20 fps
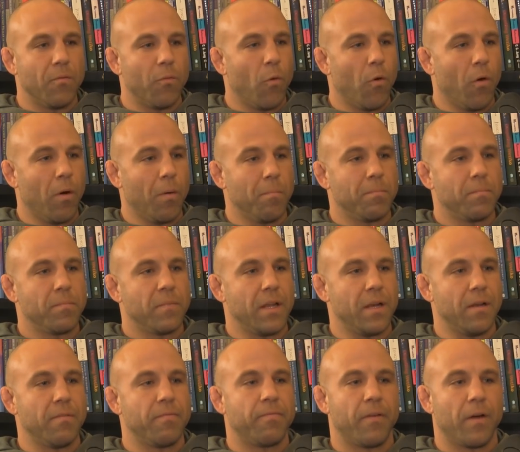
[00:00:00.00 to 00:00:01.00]
of warm,
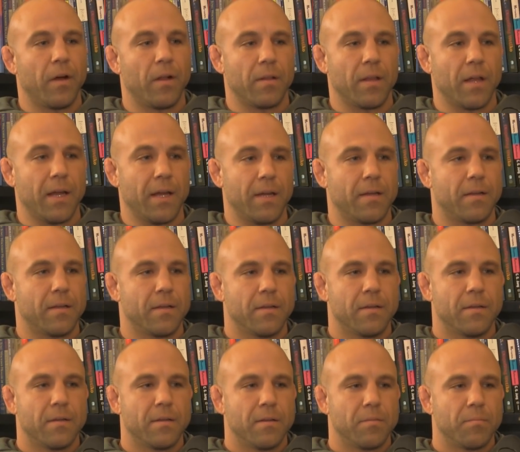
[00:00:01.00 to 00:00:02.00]
and it felt like
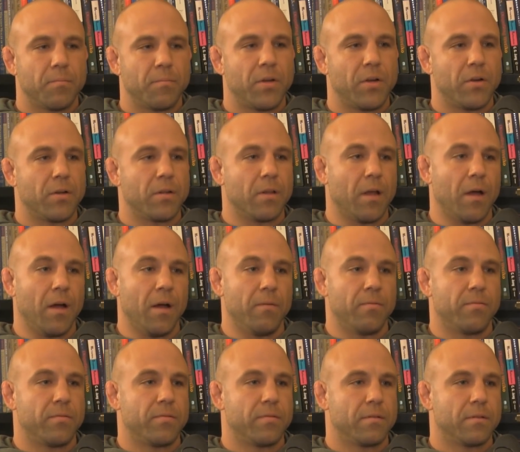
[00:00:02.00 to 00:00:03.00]
pure
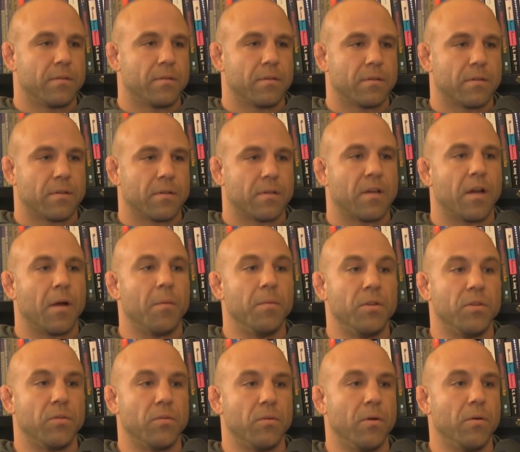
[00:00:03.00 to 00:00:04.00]
love mm-hmm.
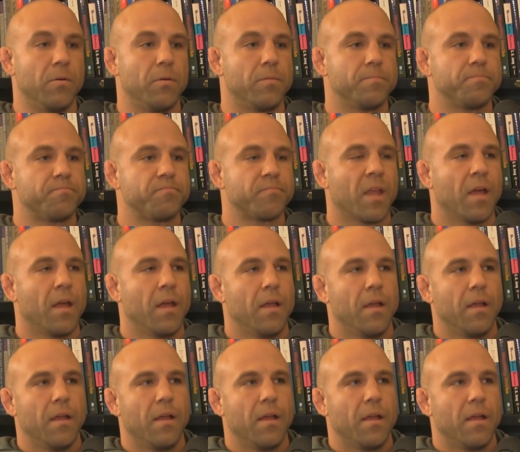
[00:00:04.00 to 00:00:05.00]
coming through.
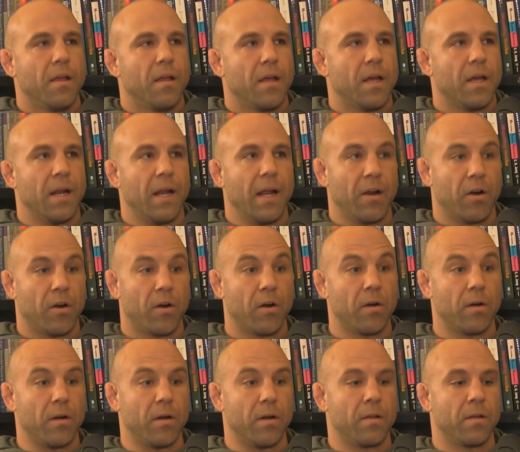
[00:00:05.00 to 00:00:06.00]
And I
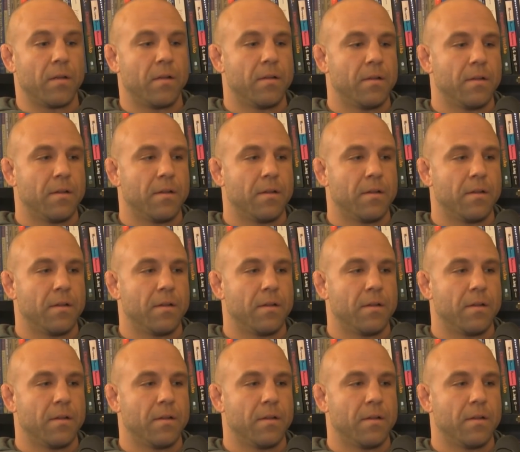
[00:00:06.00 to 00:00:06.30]
heard,